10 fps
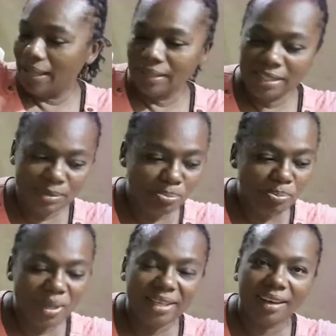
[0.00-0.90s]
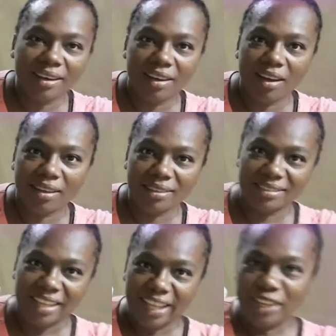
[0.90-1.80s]
this big
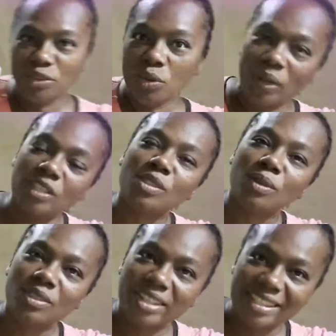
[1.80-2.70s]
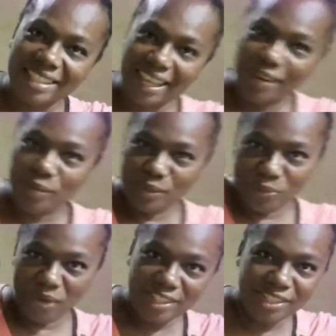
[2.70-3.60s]
cloth, you know what the soldiers carry with the
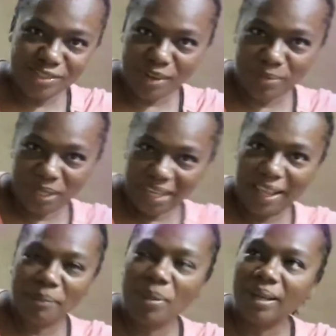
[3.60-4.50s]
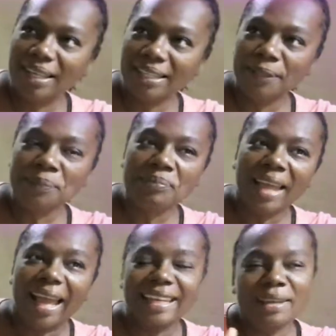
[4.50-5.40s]
one strap, the cloth bag,
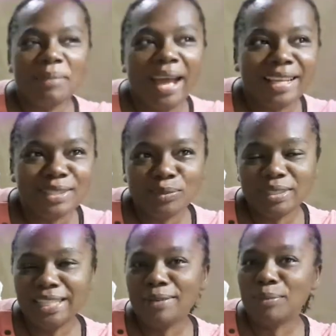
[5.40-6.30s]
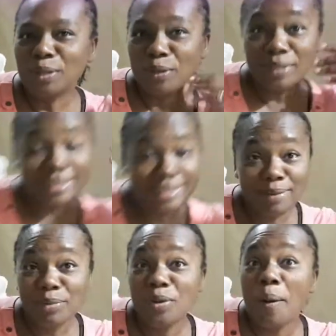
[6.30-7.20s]
and then my auntie would take me now. That
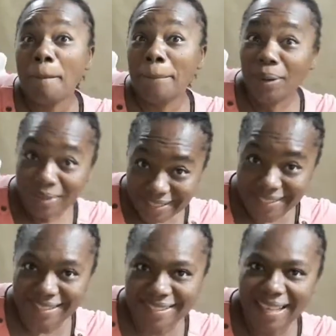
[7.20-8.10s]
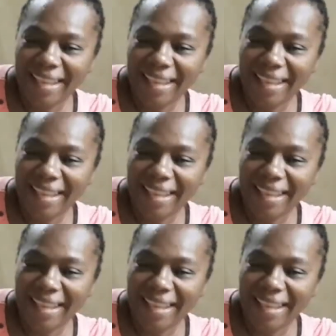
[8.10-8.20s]
time, you know, bus.